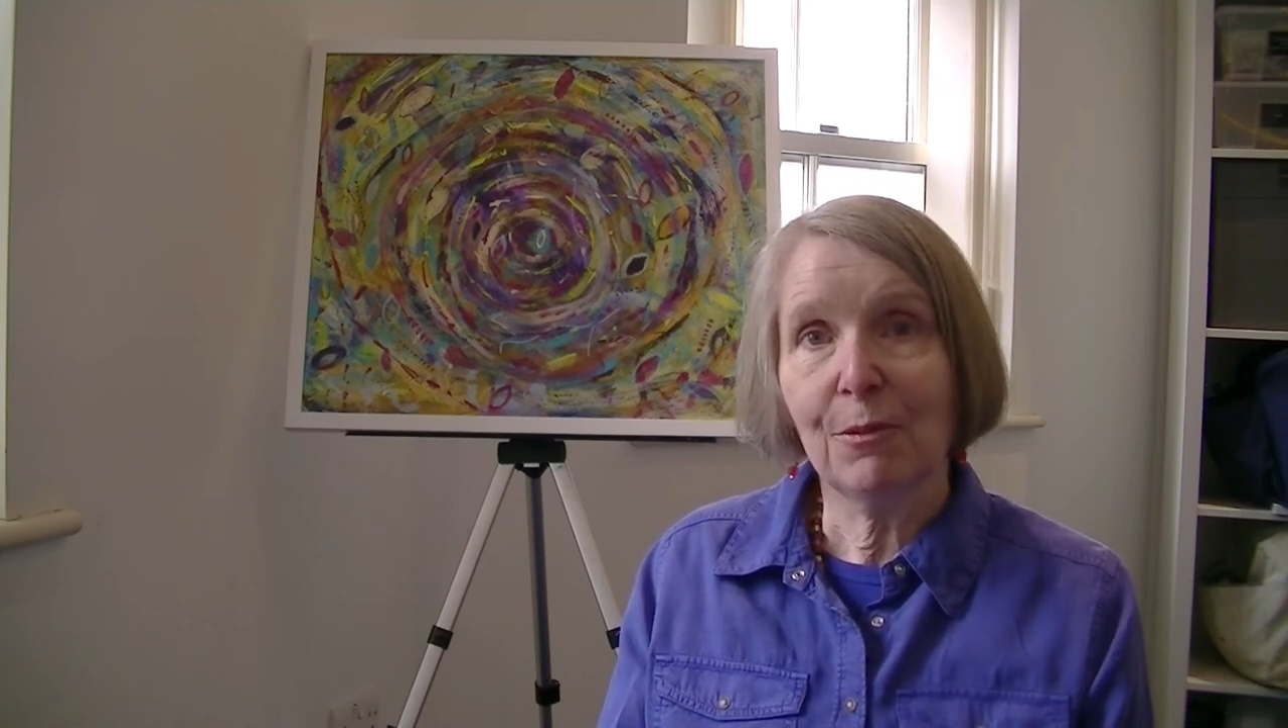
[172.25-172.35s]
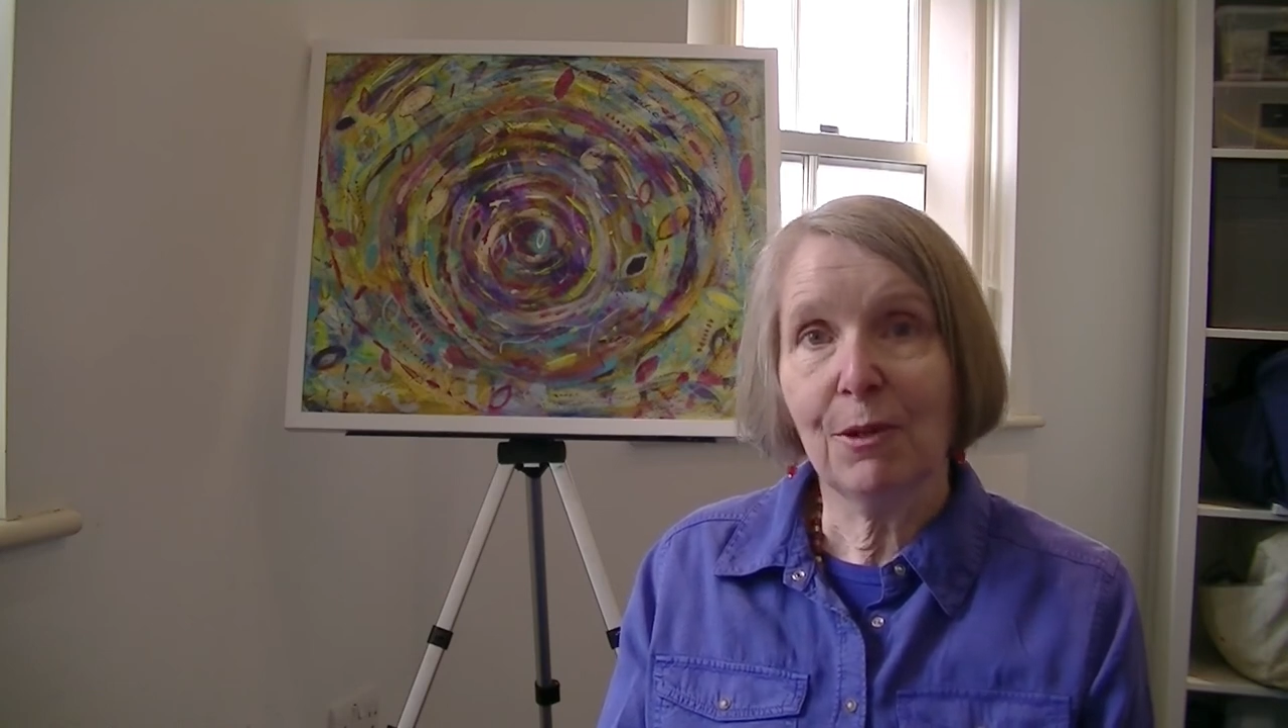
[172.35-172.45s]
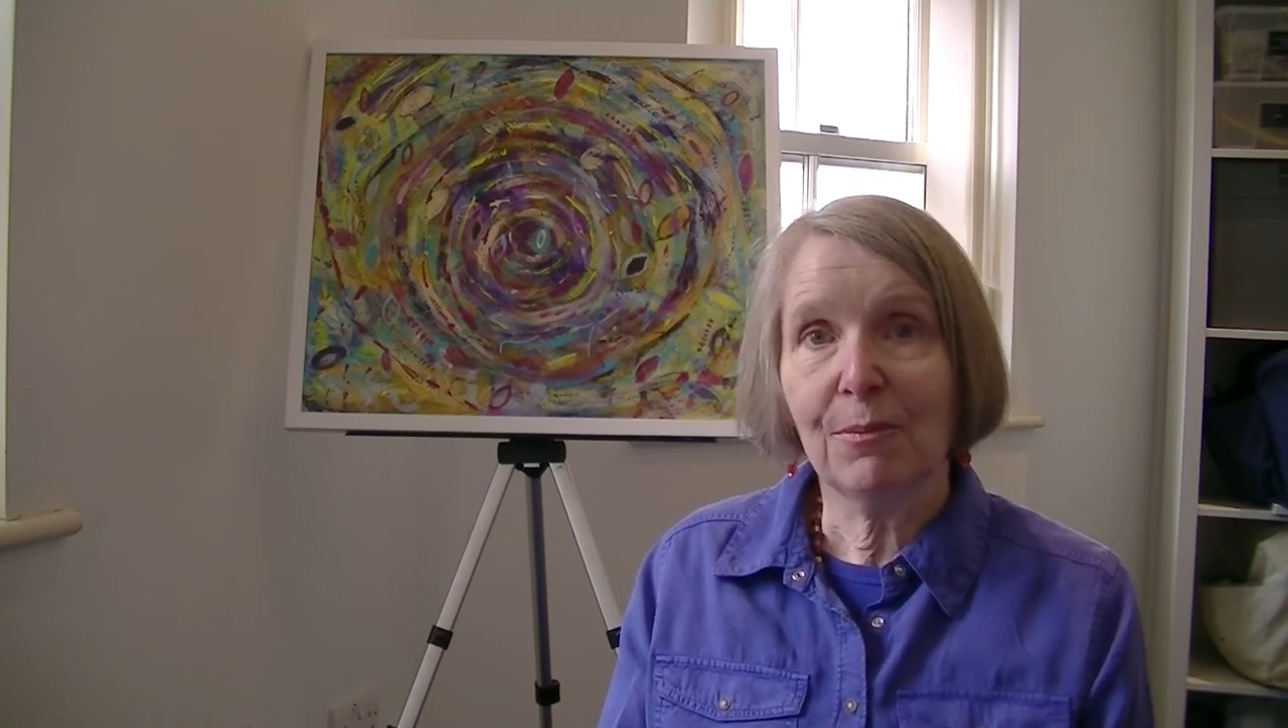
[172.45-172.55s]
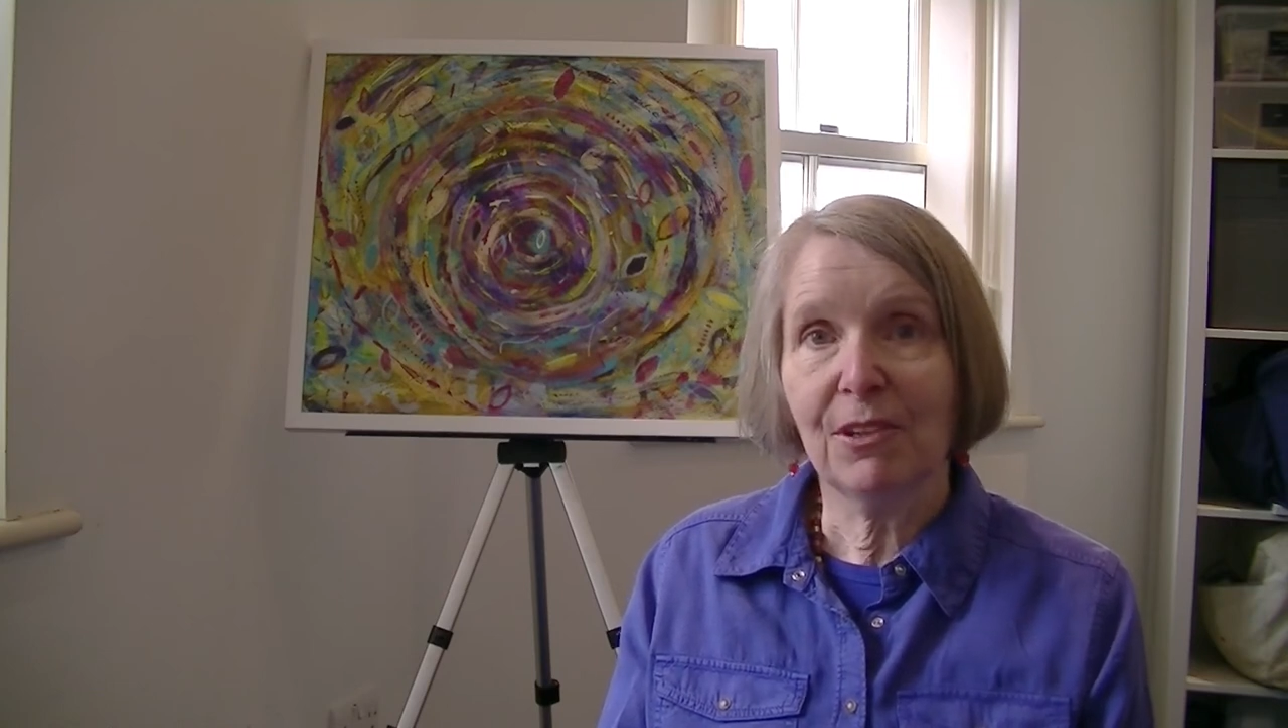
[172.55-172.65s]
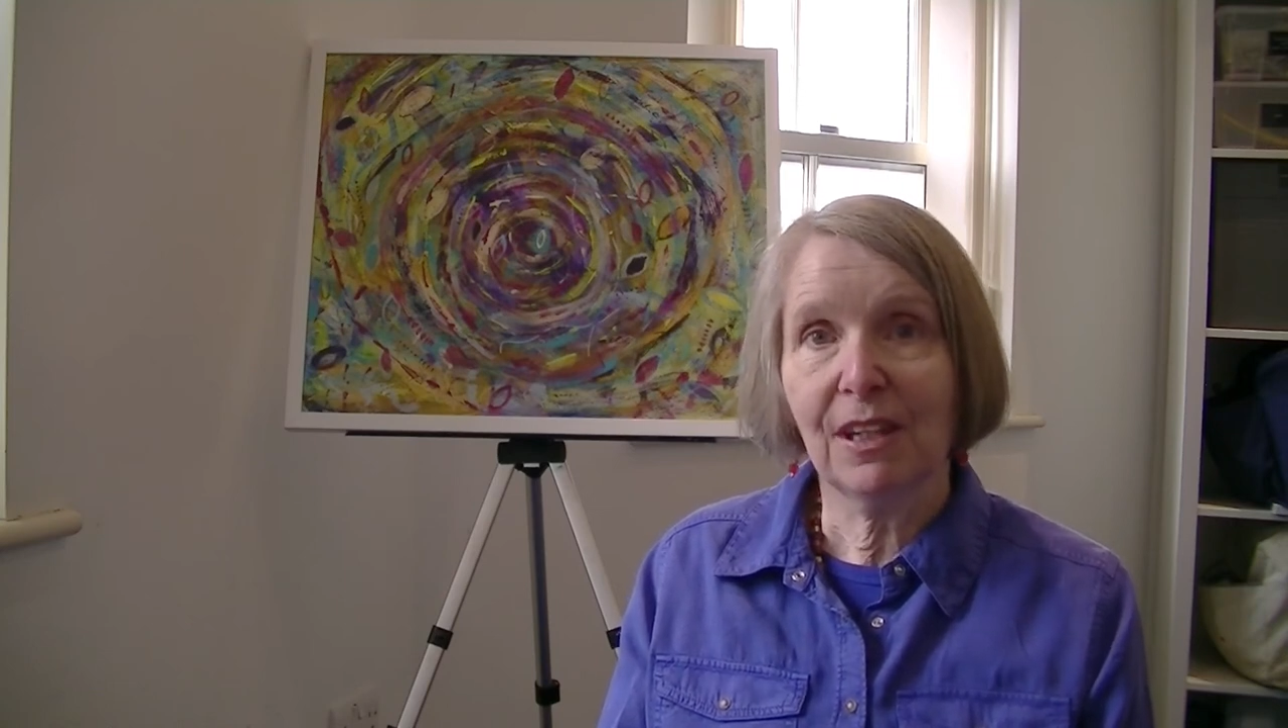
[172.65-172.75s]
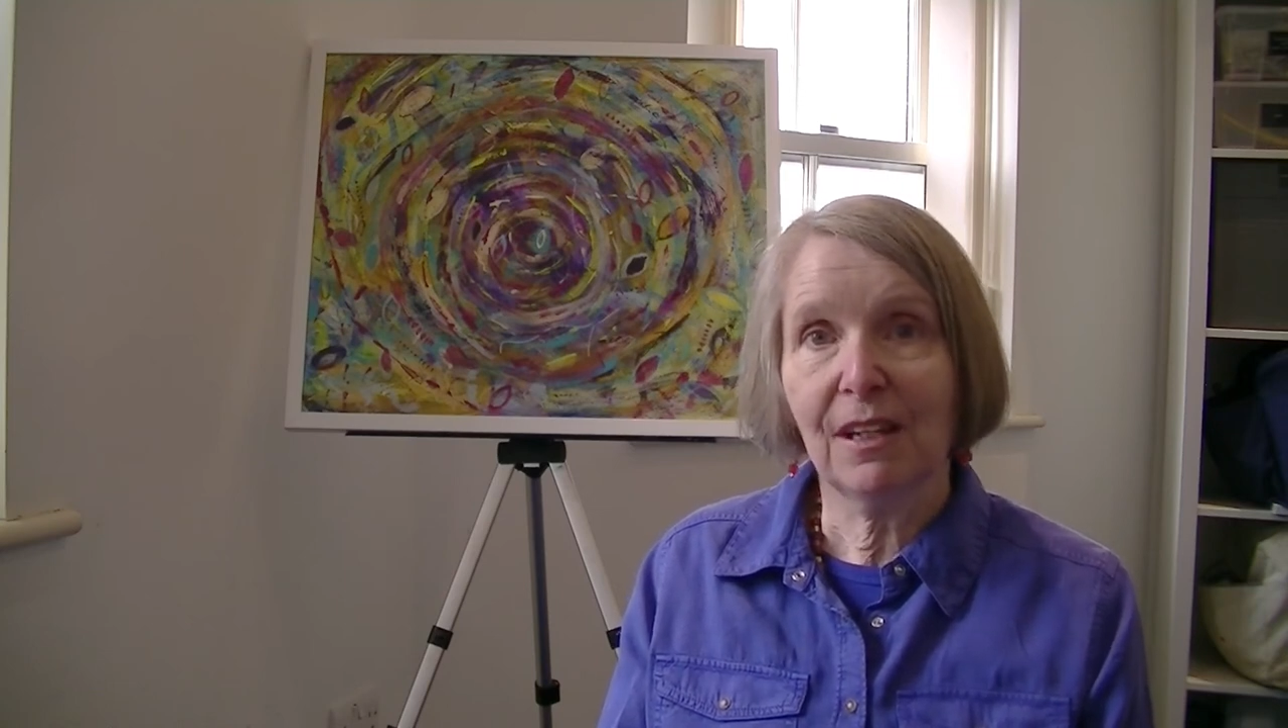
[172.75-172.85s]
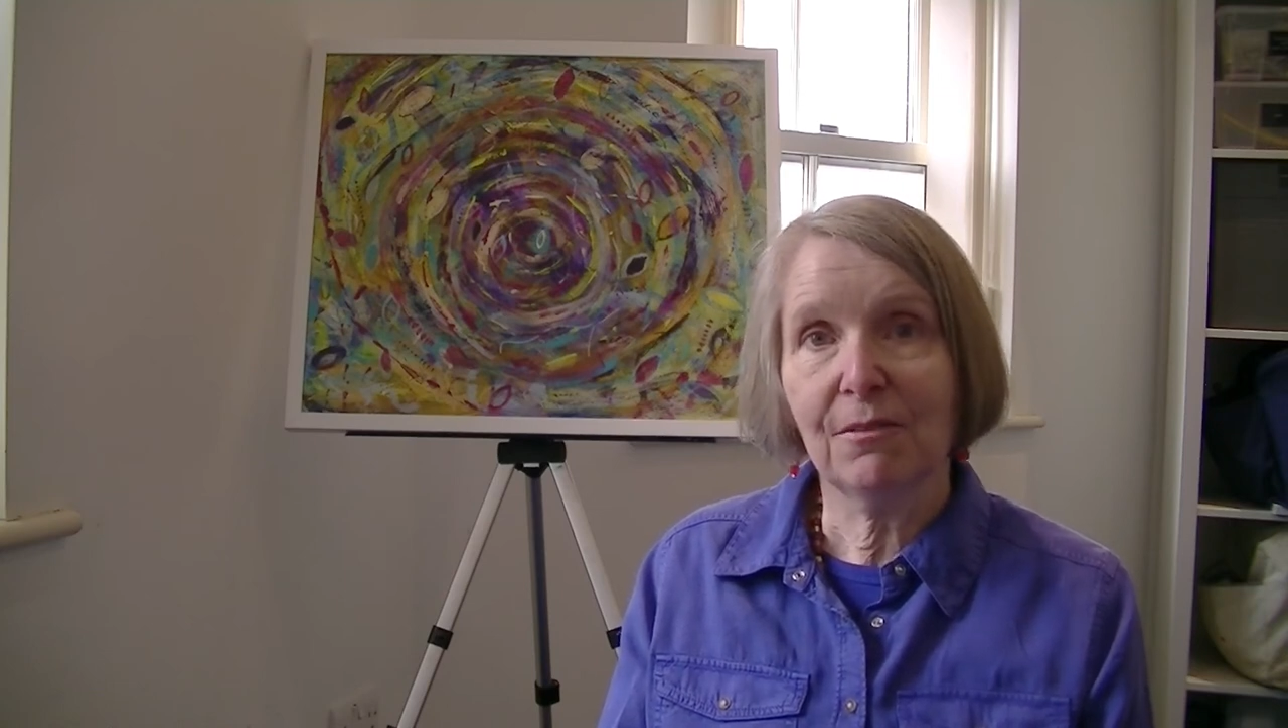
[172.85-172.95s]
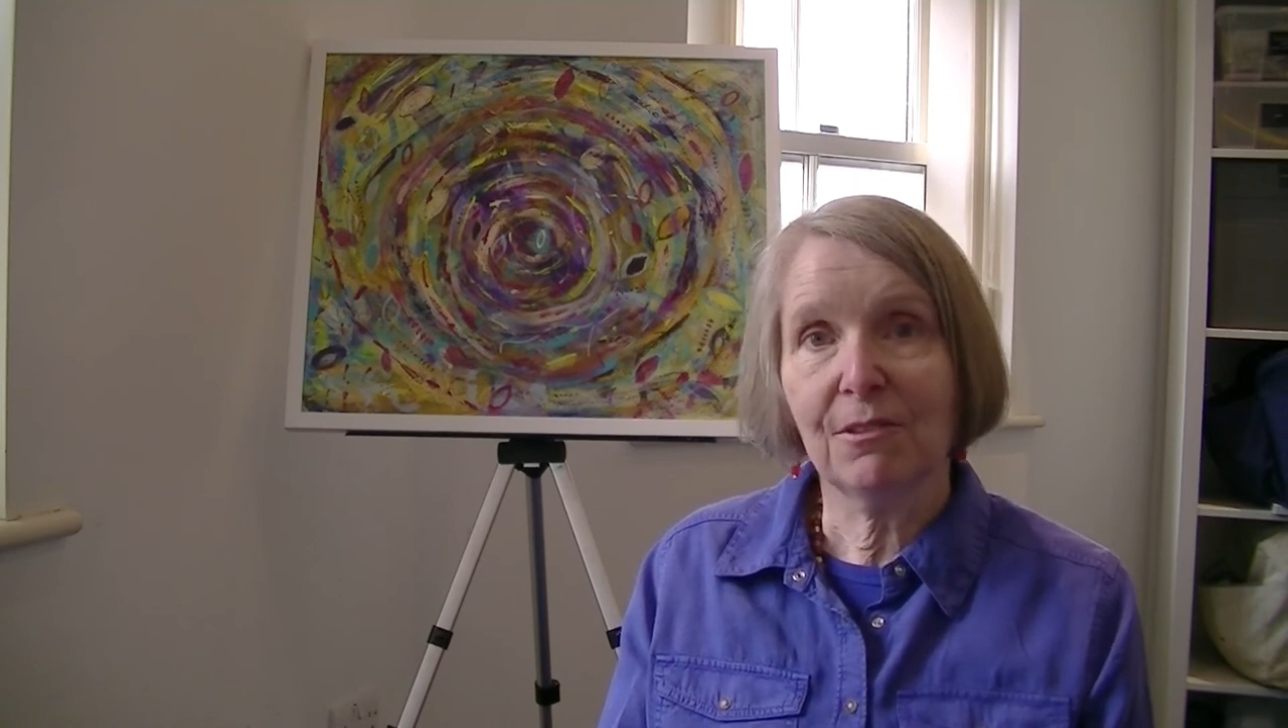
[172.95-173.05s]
website,